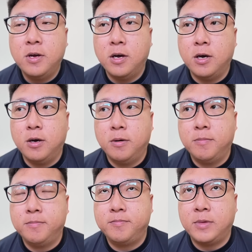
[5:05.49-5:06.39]

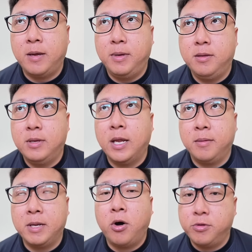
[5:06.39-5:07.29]

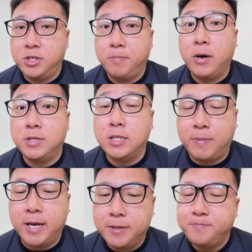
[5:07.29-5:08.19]
the Origin Pulse is
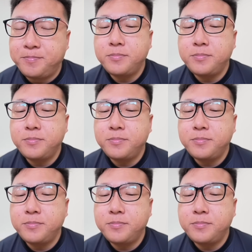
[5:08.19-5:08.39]
better.